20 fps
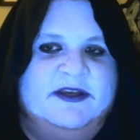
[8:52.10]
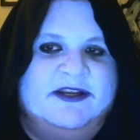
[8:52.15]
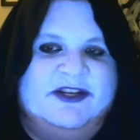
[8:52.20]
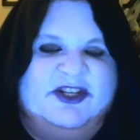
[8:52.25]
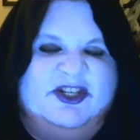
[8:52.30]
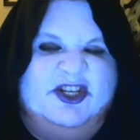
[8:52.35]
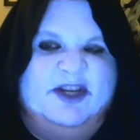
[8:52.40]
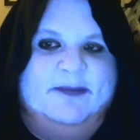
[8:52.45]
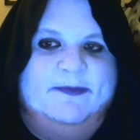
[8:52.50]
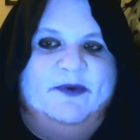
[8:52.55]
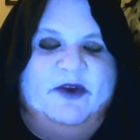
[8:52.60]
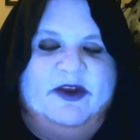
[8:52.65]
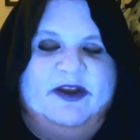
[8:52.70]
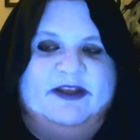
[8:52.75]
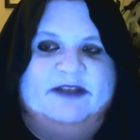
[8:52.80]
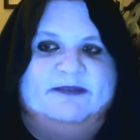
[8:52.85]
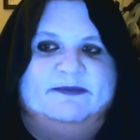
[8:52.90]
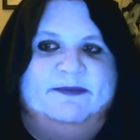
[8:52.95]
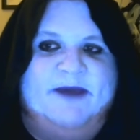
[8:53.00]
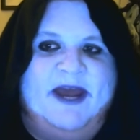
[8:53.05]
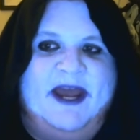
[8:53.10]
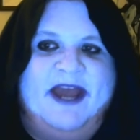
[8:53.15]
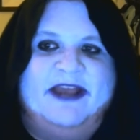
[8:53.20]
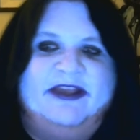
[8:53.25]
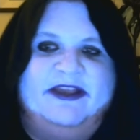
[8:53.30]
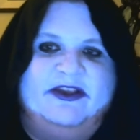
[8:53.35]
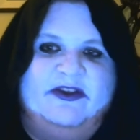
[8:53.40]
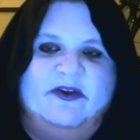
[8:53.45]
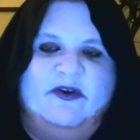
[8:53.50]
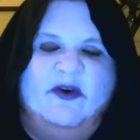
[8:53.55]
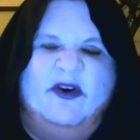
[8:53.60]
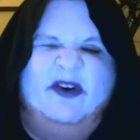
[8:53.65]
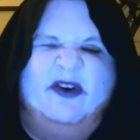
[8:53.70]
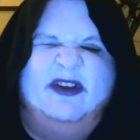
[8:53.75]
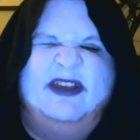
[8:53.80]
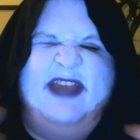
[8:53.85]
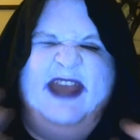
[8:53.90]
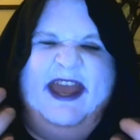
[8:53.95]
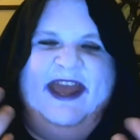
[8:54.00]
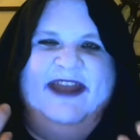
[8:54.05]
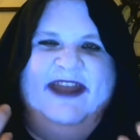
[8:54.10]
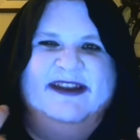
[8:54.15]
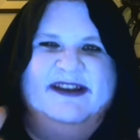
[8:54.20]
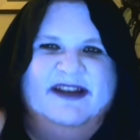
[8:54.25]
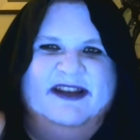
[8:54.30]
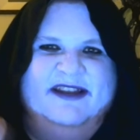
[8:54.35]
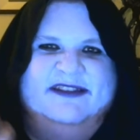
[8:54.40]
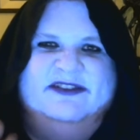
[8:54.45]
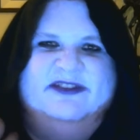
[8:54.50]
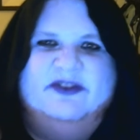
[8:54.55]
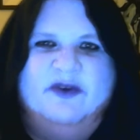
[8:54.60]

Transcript: She brings back your endless